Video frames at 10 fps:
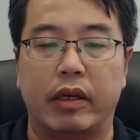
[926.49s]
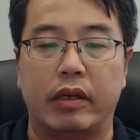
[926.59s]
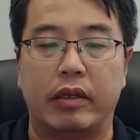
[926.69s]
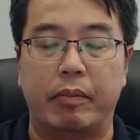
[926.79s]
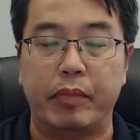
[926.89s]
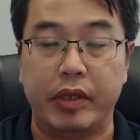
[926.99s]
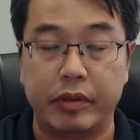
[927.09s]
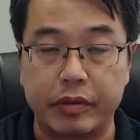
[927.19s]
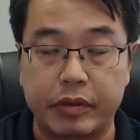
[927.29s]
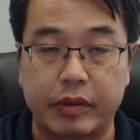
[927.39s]
the
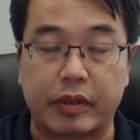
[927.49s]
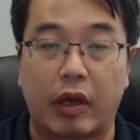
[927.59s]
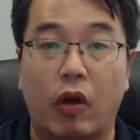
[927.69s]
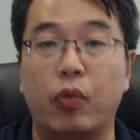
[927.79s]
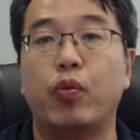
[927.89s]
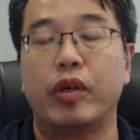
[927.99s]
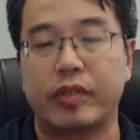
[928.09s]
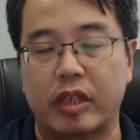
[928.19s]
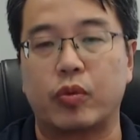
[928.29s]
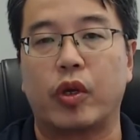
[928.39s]
meals on
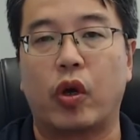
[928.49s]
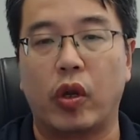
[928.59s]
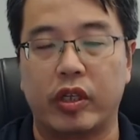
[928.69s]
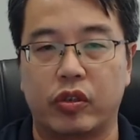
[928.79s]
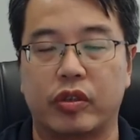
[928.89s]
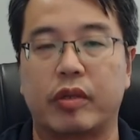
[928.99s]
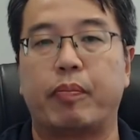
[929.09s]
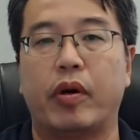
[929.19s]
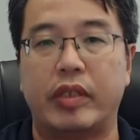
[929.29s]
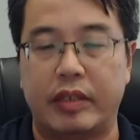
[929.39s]
wheels, as we call it, to
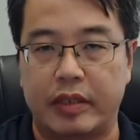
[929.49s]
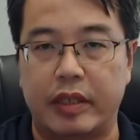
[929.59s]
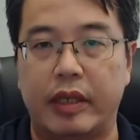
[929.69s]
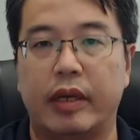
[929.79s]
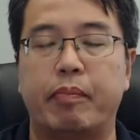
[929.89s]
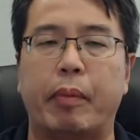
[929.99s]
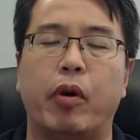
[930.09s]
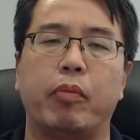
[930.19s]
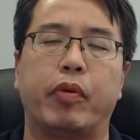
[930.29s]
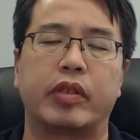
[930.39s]
support this senior, but
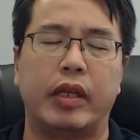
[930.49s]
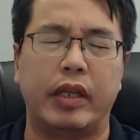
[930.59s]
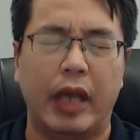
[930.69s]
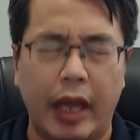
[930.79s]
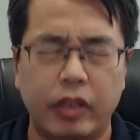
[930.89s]
more importantly,